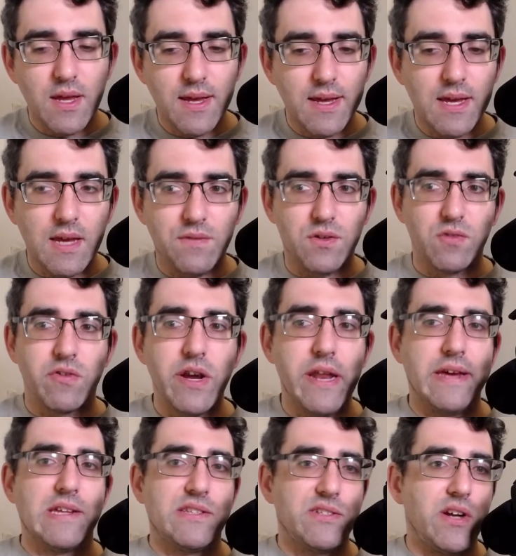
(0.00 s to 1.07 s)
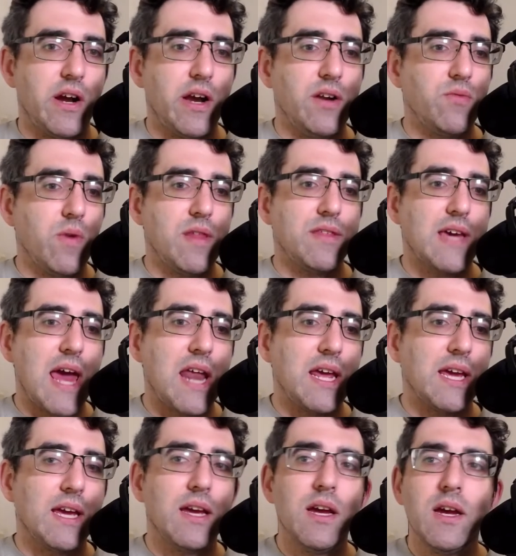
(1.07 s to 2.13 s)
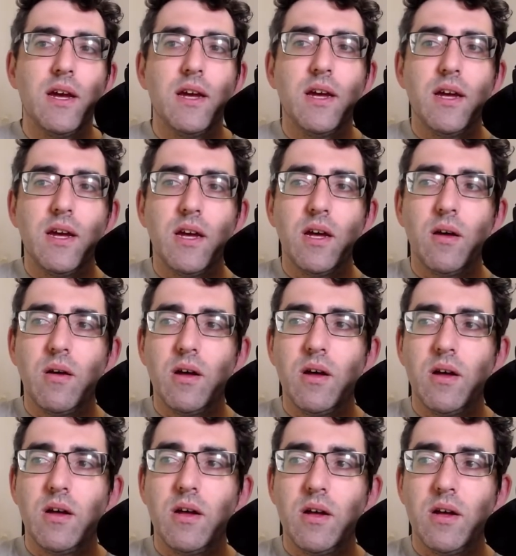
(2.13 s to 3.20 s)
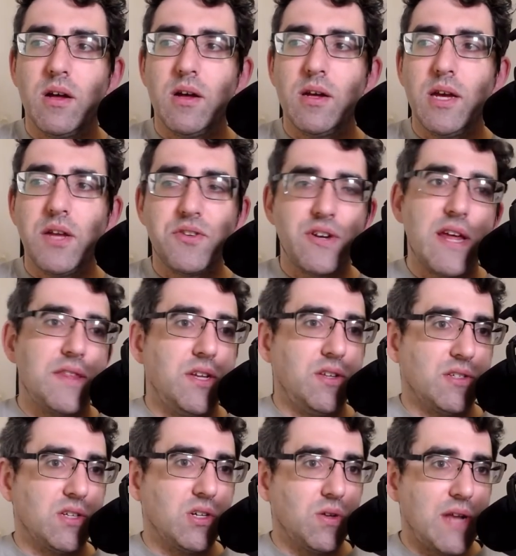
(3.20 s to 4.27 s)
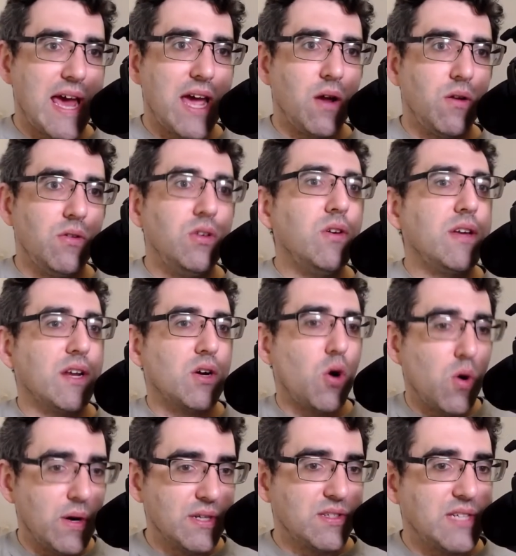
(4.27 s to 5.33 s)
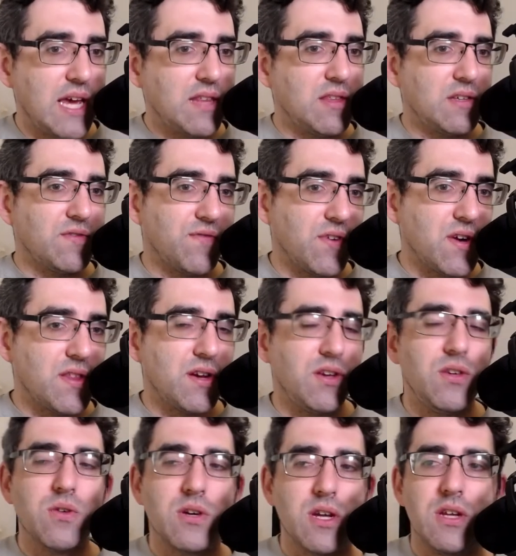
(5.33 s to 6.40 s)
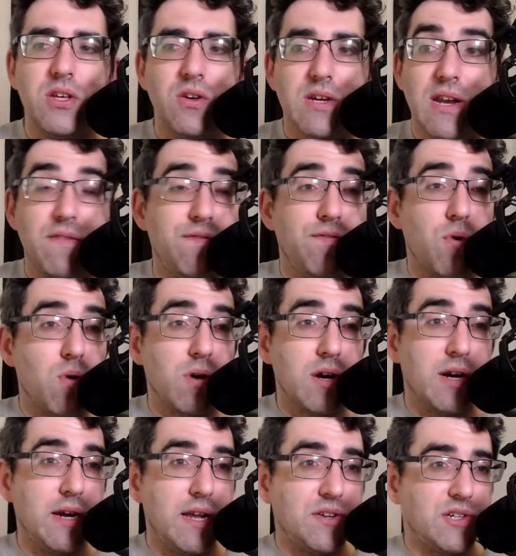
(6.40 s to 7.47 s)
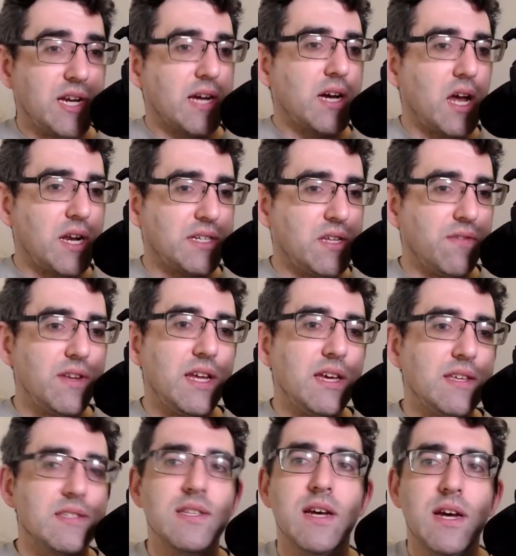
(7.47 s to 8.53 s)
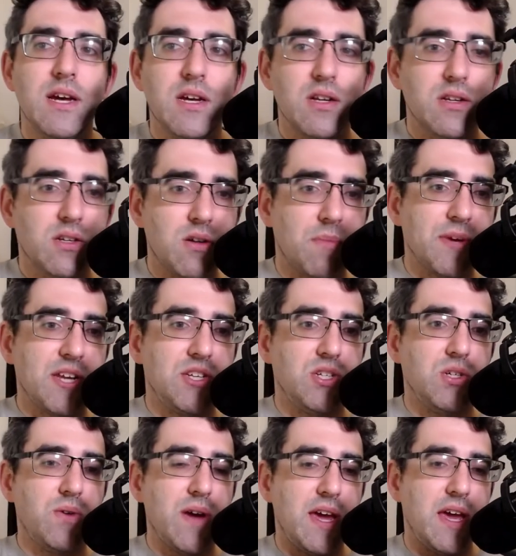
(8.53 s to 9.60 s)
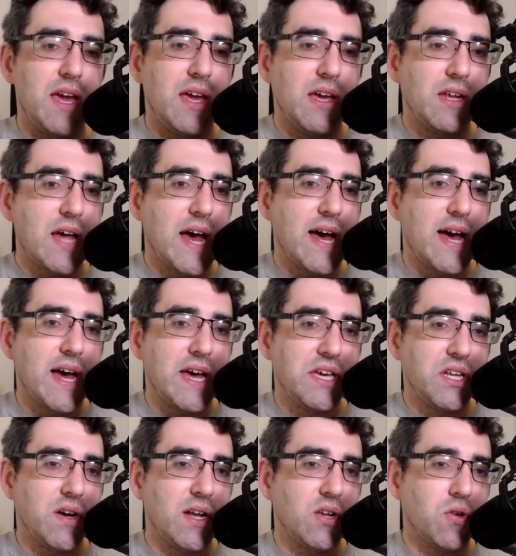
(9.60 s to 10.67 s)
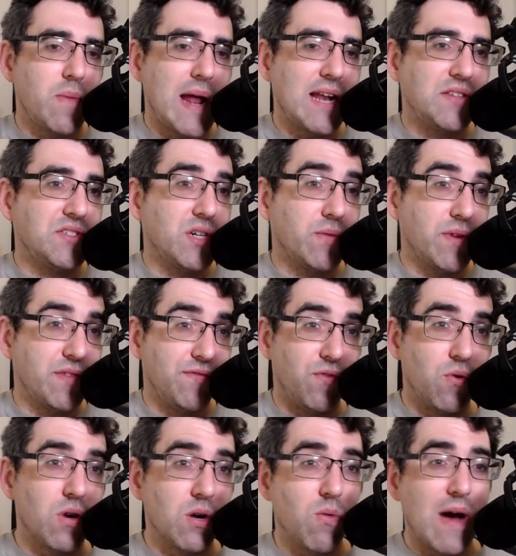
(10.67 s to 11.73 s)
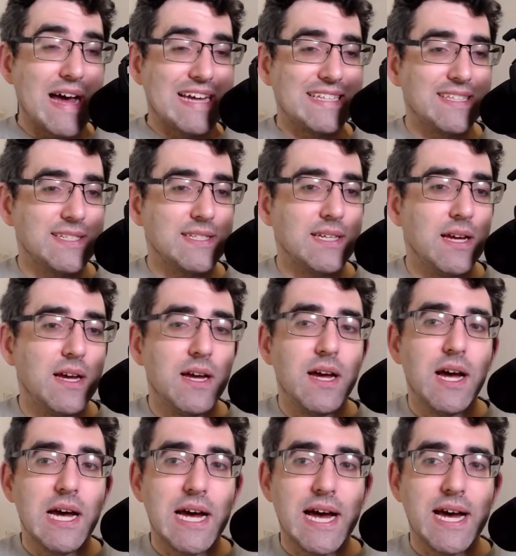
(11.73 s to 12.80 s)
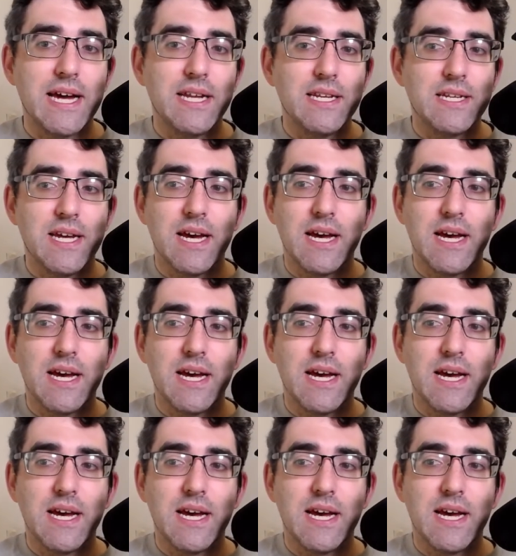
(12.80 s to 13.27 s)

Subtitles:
If you're really concerned with getting internet that doesn't go down, you could of course take this further. You could have four internet connectivities coming into a you know, a load balancer with four WANs, and